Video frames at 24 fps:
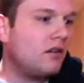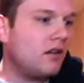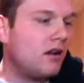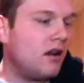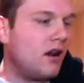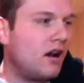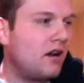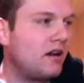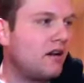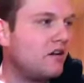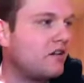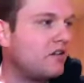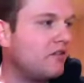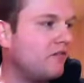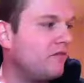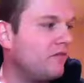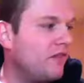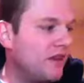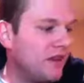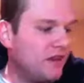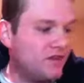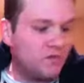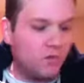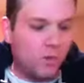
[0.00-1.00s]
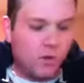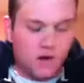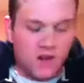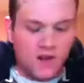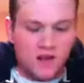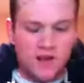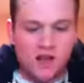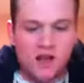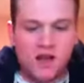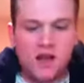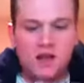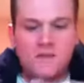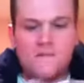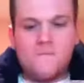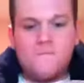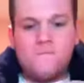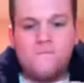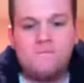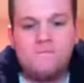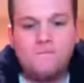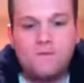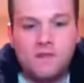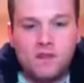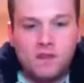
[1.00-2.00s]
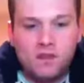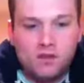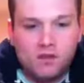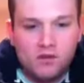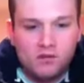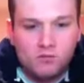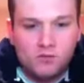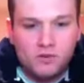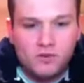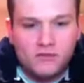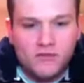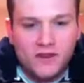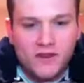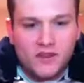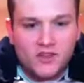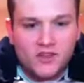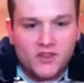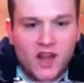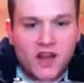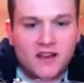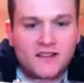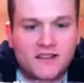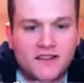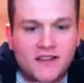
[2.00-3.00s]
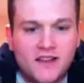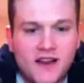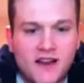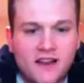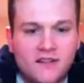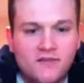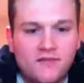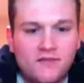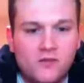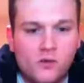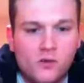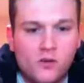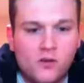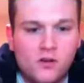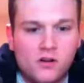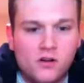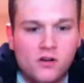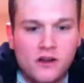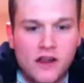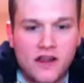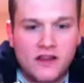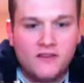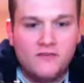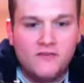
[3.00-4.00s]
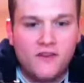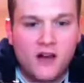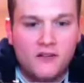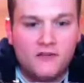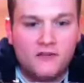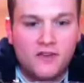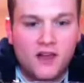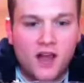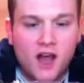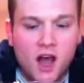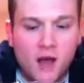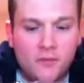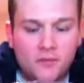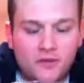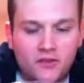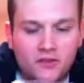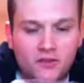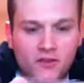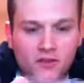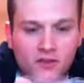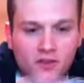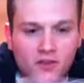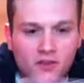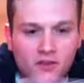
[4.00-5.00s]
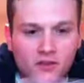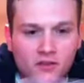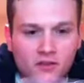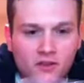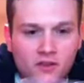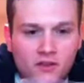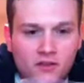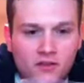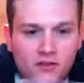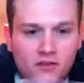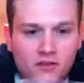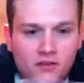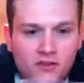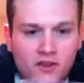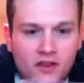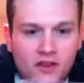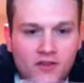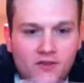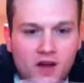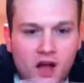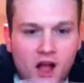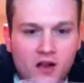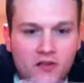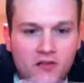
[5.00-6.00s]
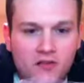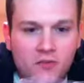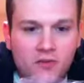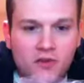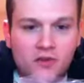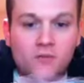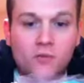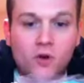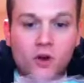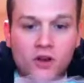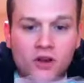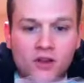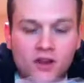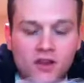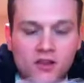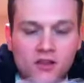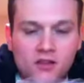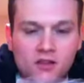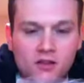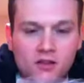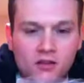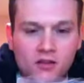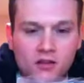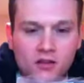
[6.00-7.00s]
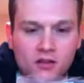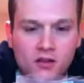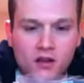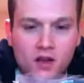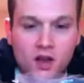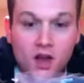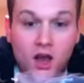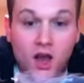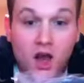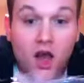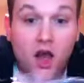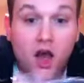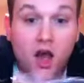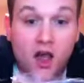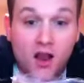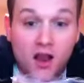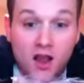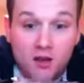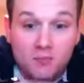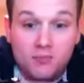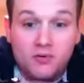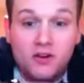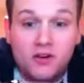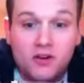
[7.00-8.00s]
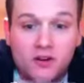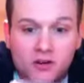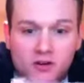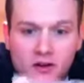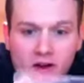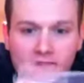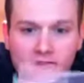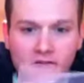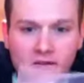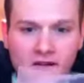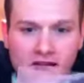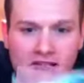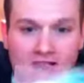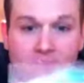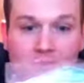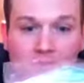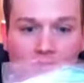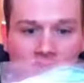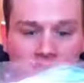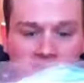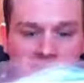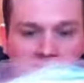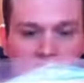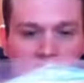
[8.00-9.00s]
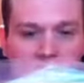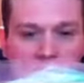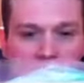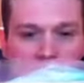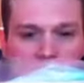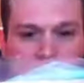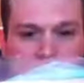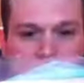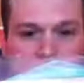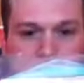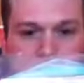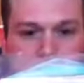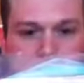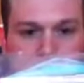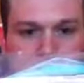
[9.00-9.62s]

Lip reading: All right, here's a vintage one I got. Real vintage. 1984, 85 tops. Steve Yzerman, rookie. I got a pretty good grade on 8.5.